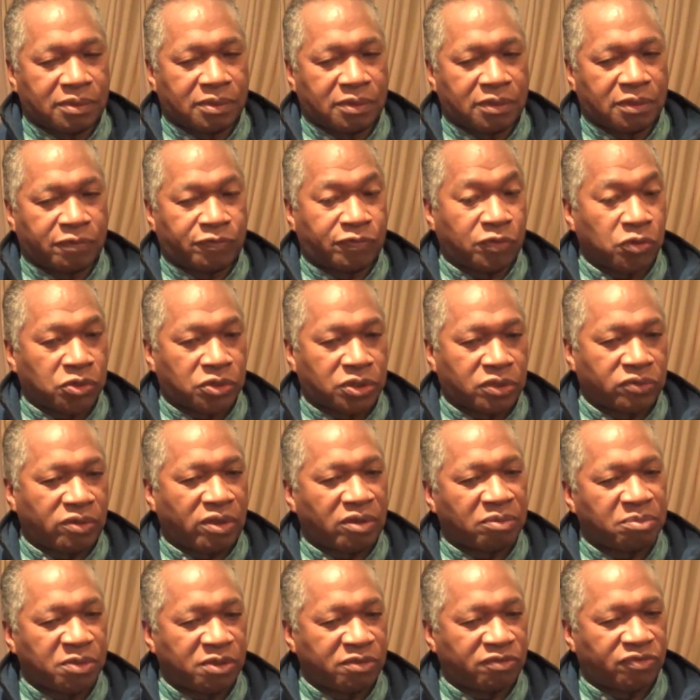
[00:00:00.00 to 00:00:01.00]
the folks
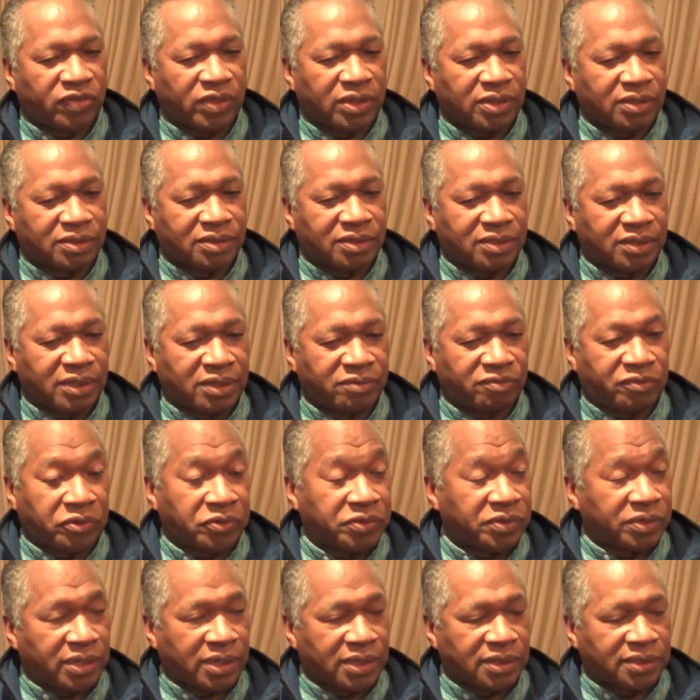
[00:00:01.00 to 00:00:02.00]
around me felt
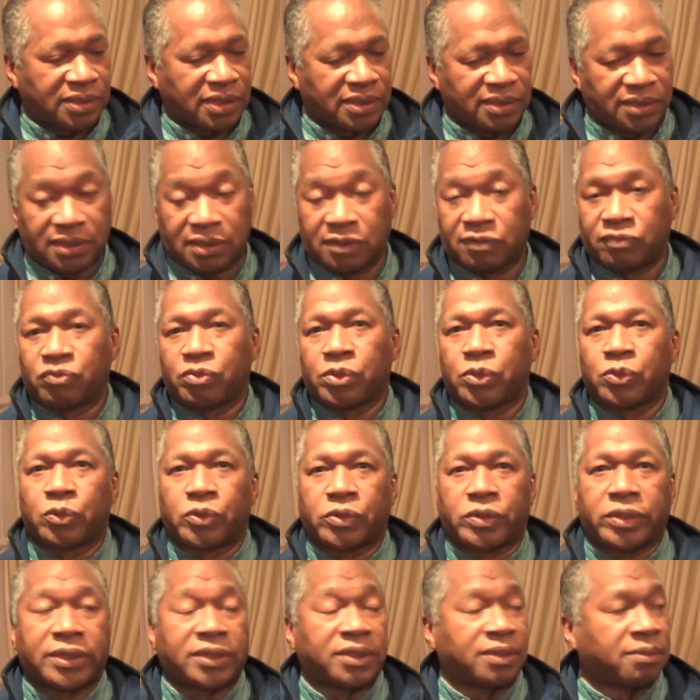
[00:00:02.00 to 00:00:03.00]
very nice, as if we
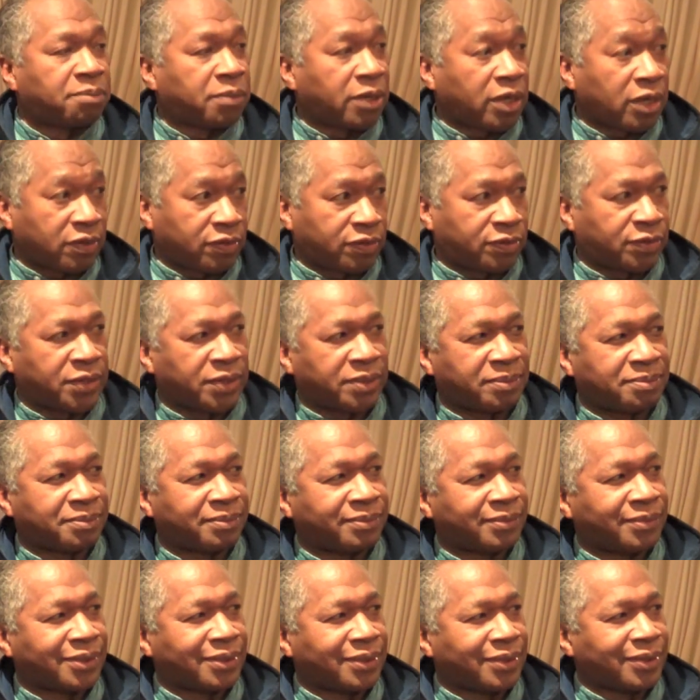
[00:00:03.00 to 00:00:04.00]
were in a bathtub
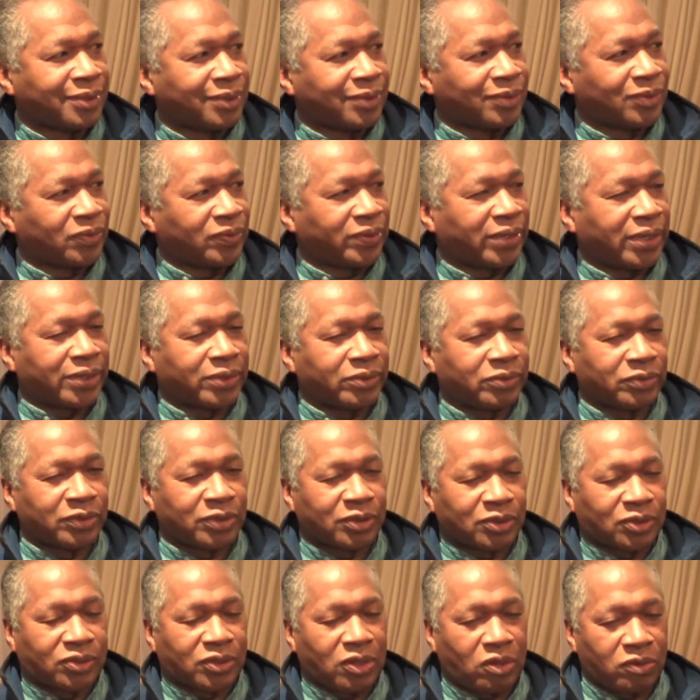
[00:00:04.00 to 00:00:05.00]
together in a
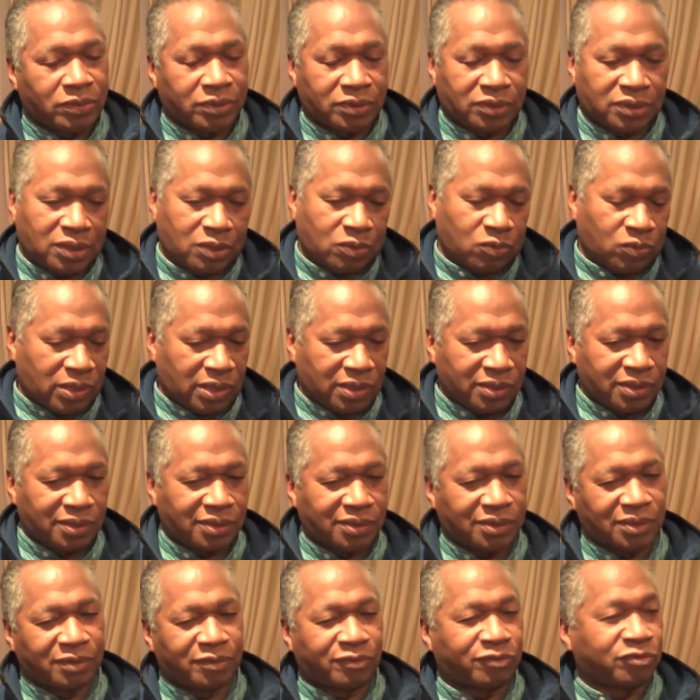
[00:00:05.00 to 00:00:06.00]
sauna. Said, well, this
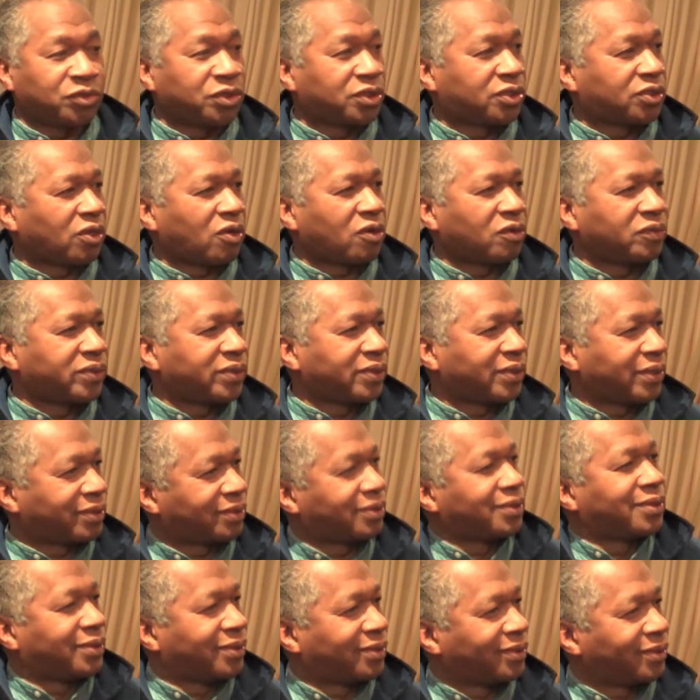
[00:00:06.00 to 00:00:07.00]
is a free sauna,
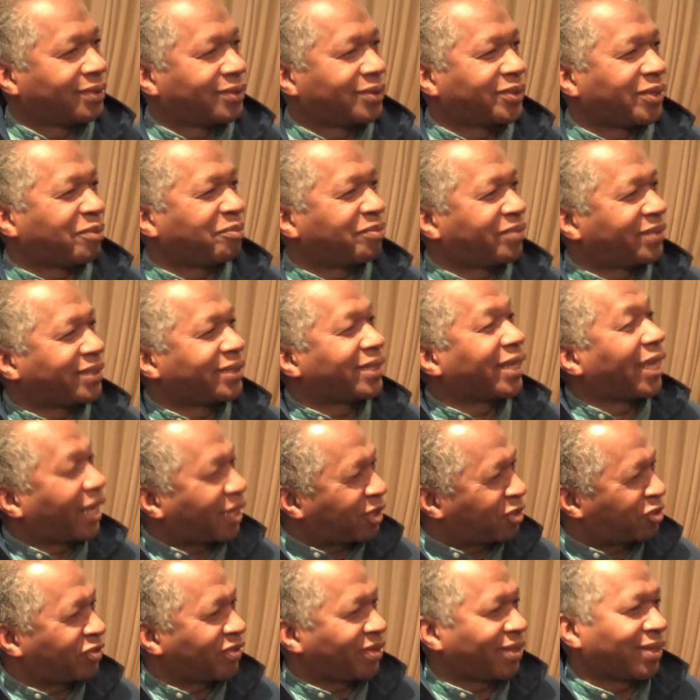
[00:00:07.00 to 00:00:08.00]
something
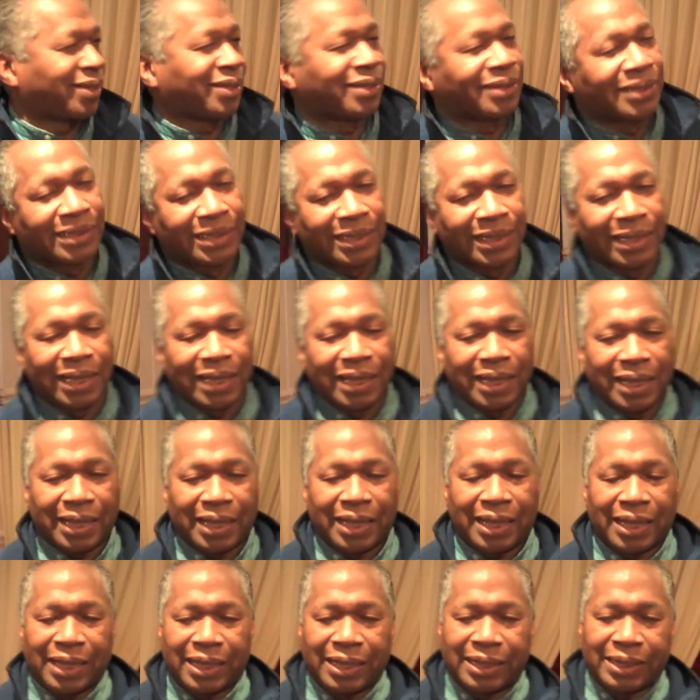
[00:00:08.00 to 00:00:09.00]
extra.
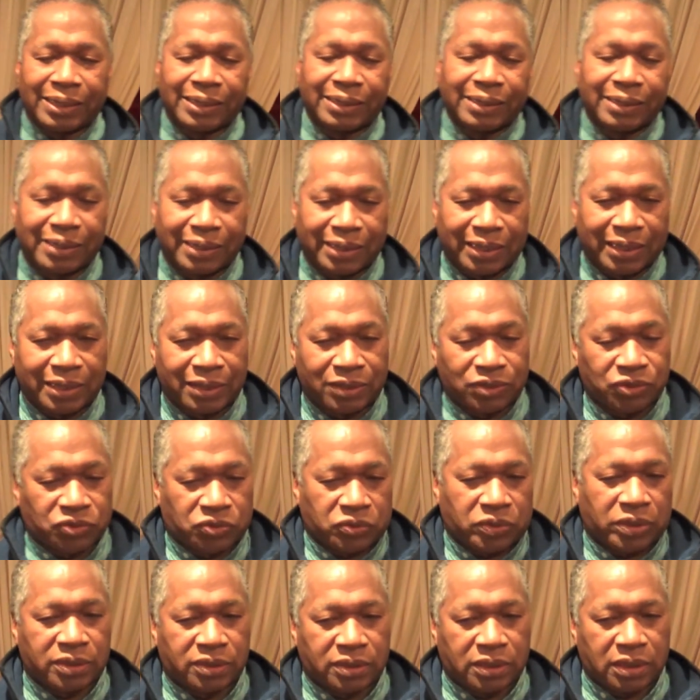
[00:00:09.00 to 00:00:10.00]
And so
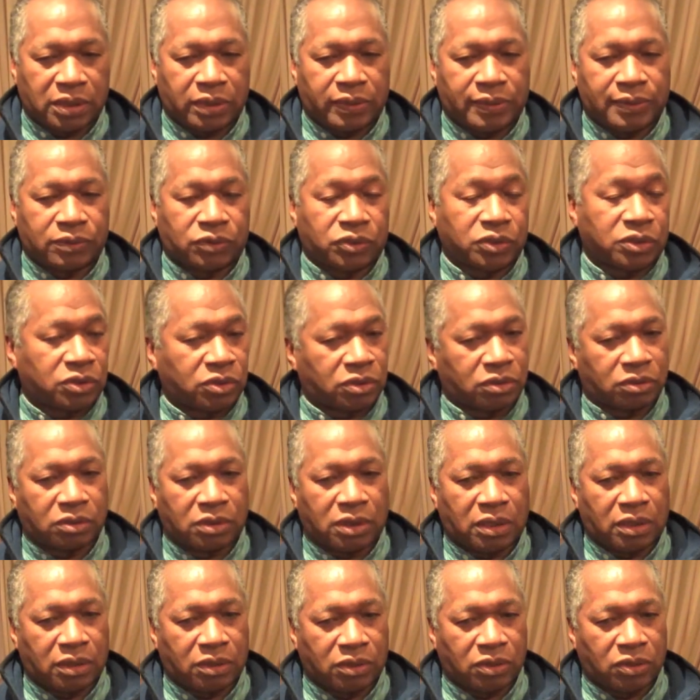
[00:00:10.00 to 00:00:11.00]
I said I'll just
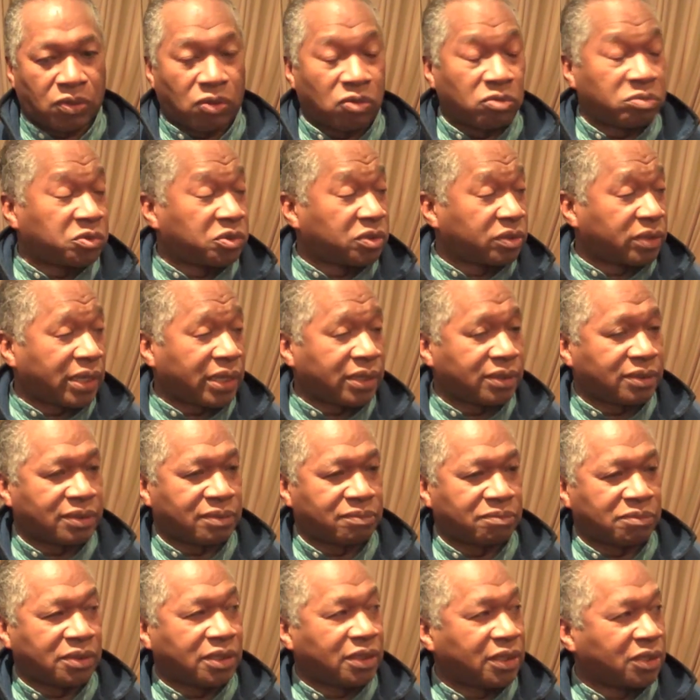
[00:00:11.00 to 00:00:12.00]
go home tonight
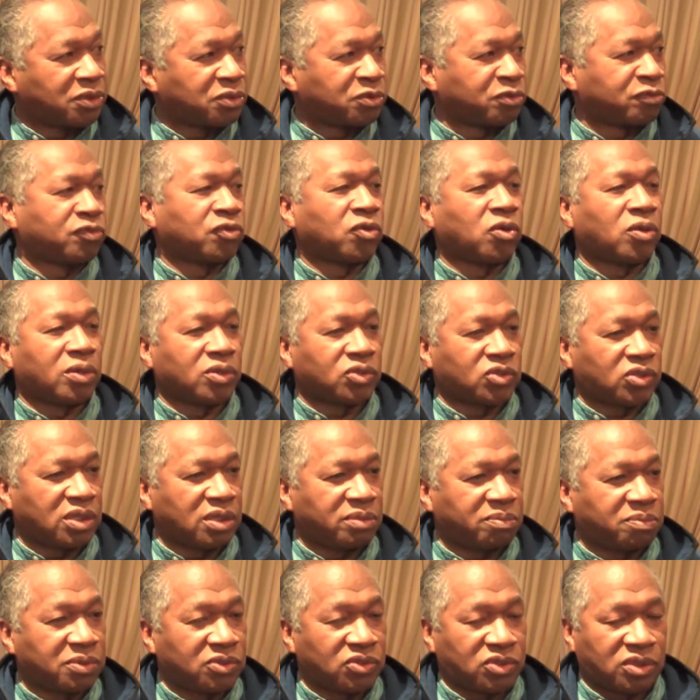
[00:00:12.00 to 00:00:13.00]
and eager to fall
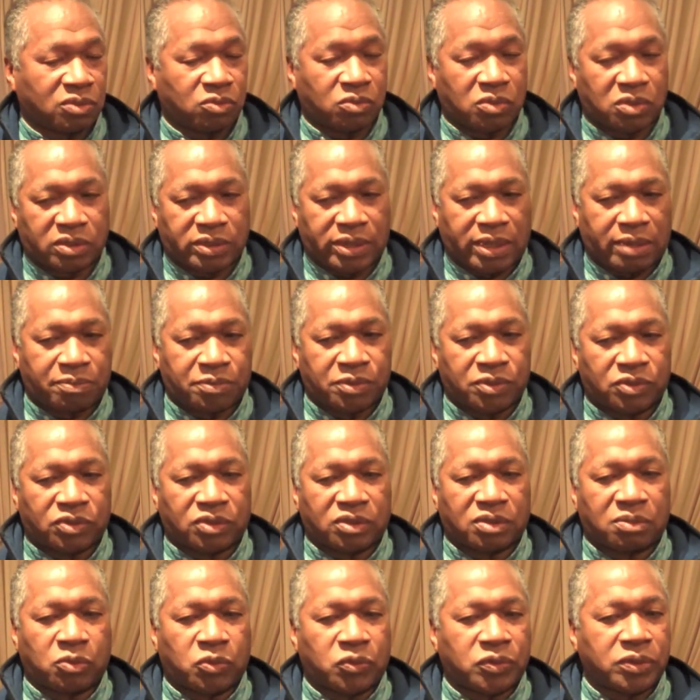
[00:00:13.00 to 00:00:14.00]
asleep and see what happens in
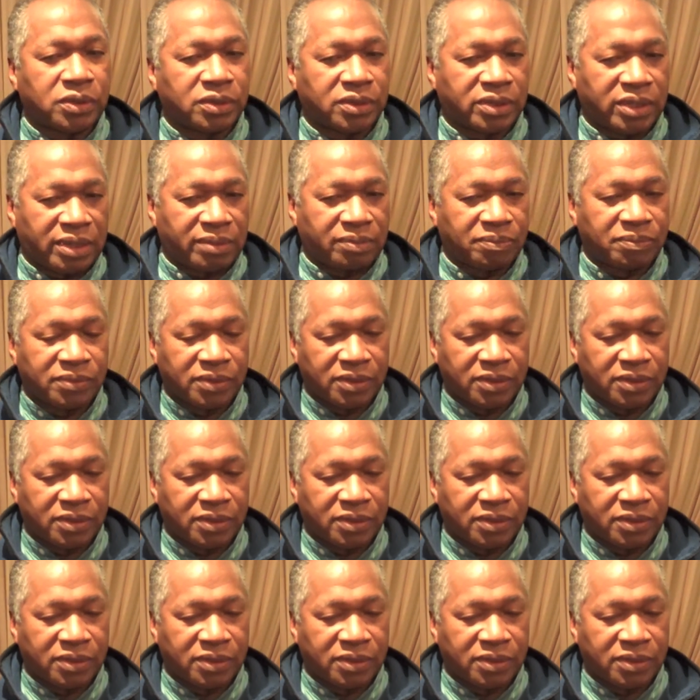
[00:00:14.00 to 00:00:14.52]
the morning time.